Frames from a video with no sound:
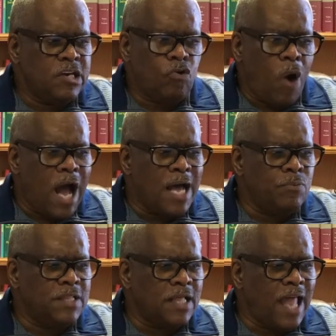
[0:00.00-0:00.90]
a loud
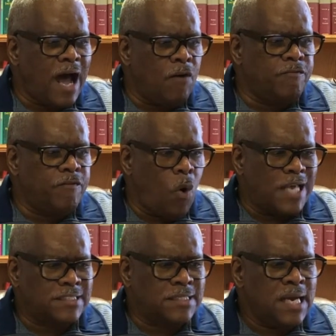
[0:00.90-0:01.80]
voice,
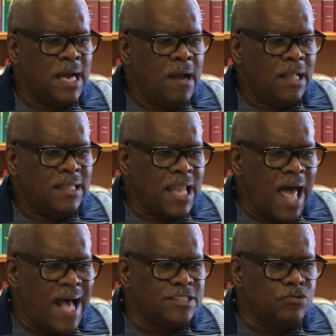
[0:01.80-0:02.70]

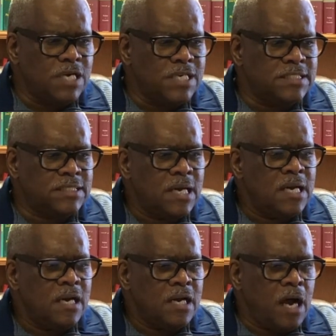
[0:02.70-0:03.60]
"Lazarus, come
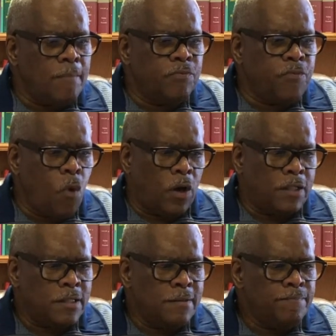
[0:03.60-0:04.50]
forth."
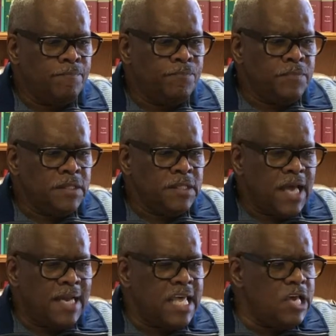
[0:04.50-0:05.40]
And he who
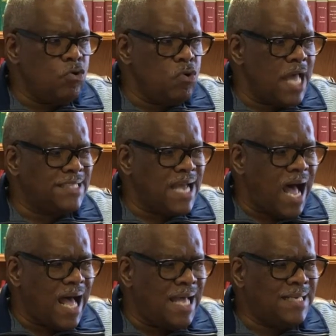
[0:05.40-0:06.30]
had died
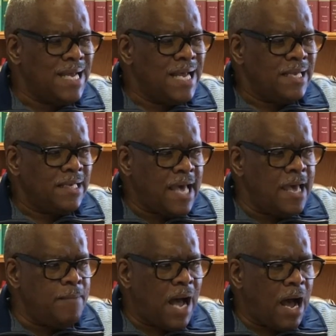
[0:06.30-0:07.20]
came out
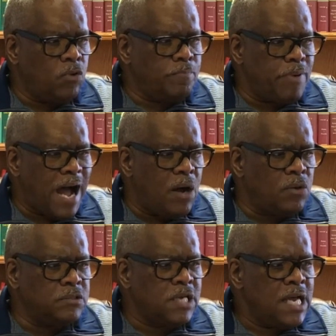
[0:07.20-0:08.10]
bound
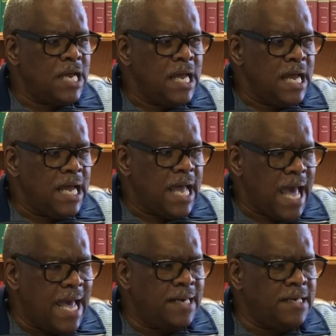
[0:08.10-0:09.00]
hand and
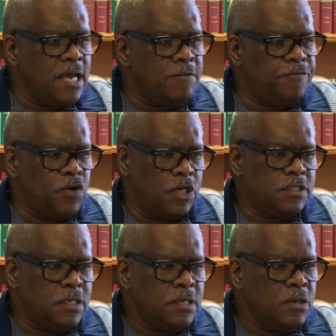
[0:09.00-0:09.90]
foot with
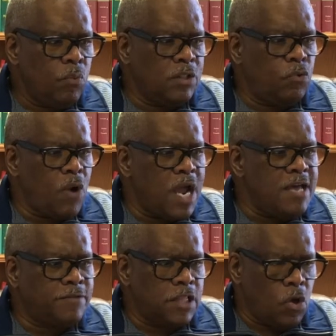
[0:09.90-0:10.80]
grave clothes,
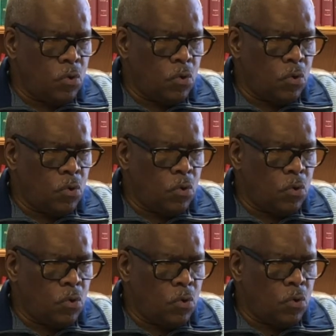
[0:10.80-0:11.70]
and his
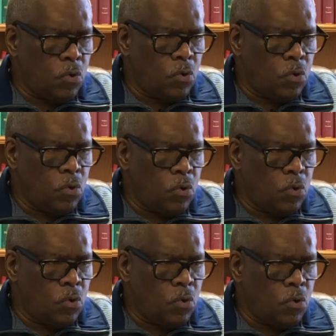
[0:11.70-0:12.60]
face was wrapped
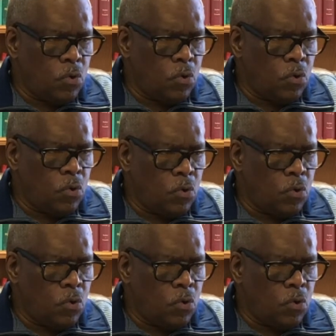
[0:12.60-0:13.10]
with a cloth.